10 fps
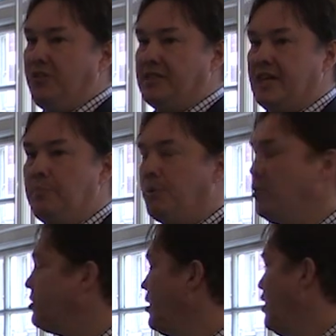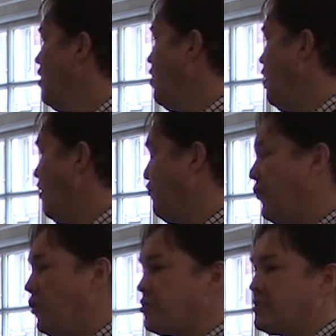of examples, a
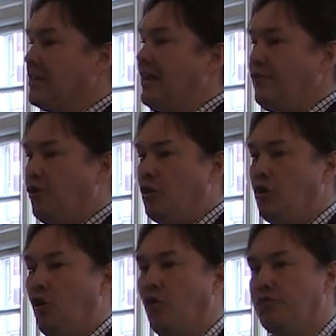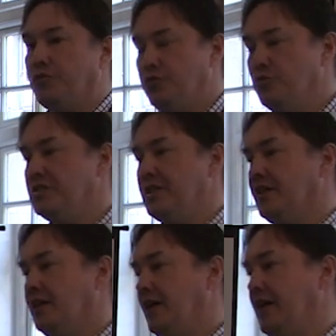first level of
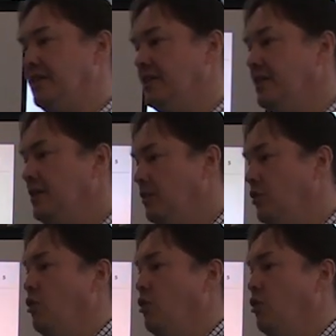using AD